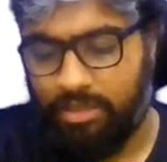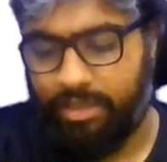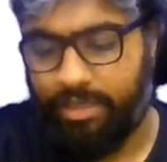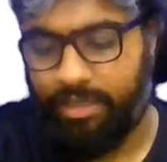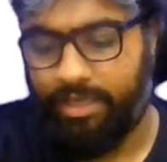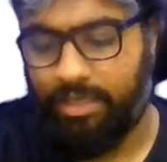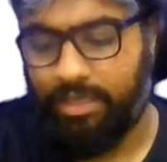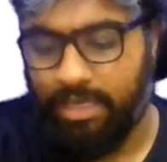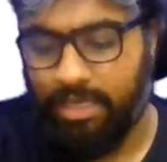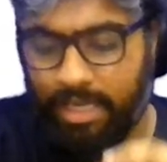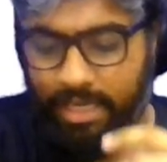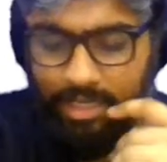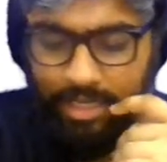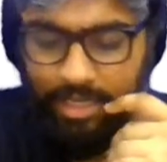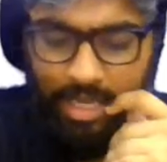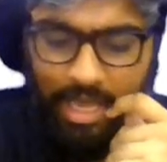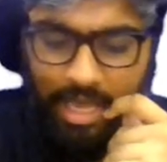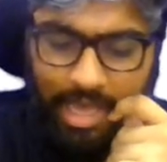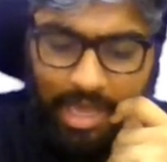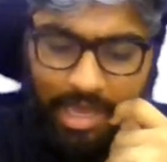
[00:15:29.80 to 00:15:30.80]
Hit like
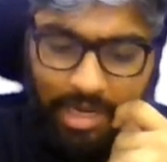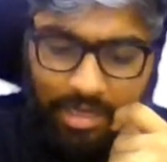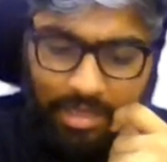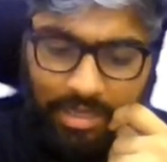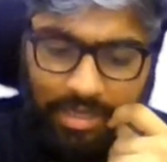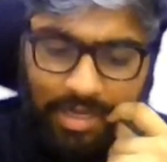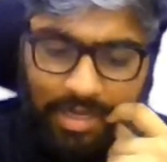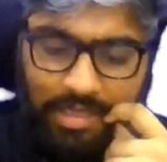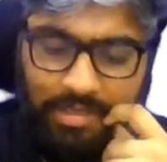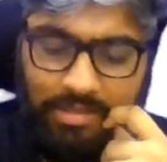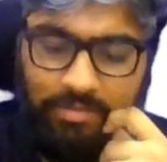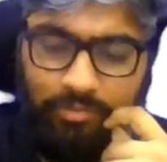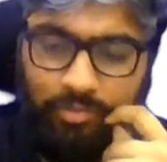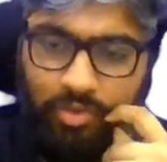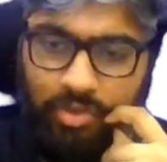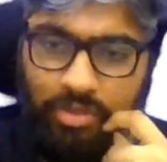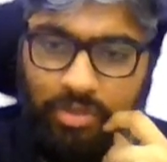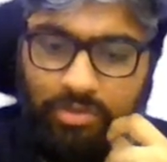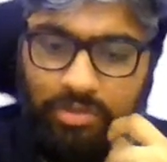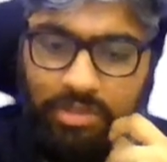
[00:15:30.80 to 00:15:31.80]
and let's move
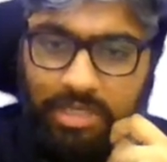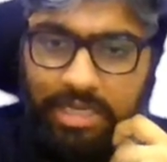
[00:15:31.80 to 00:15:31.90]
on to the